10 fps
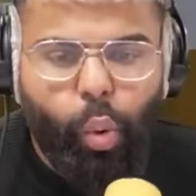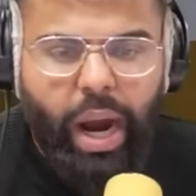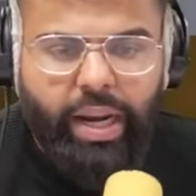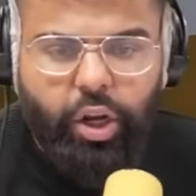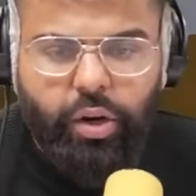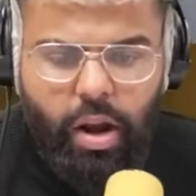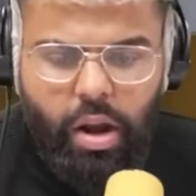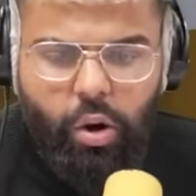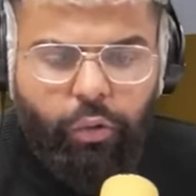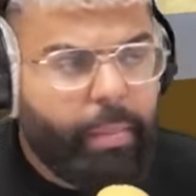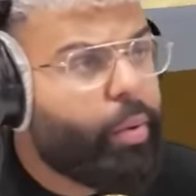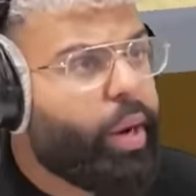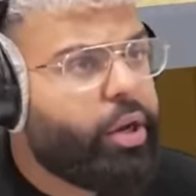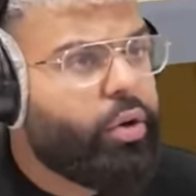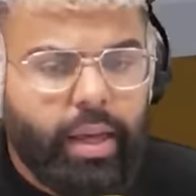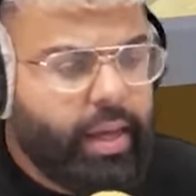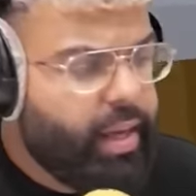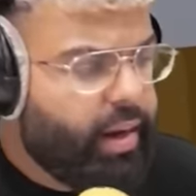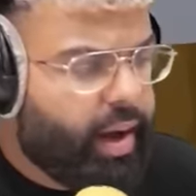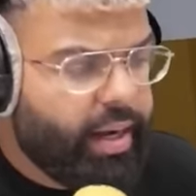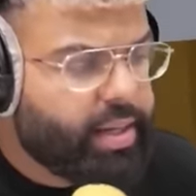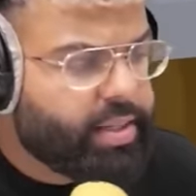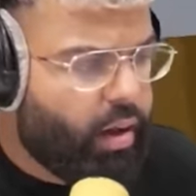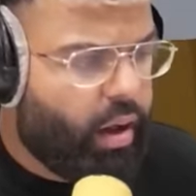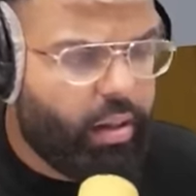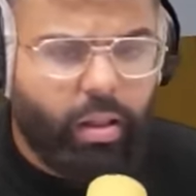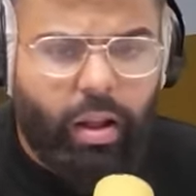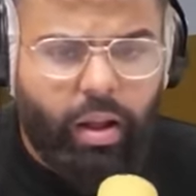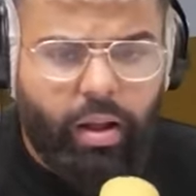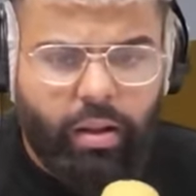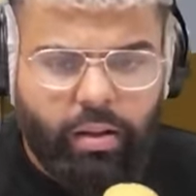way, dude. No flipping way, dude. Eat Linus. Allah.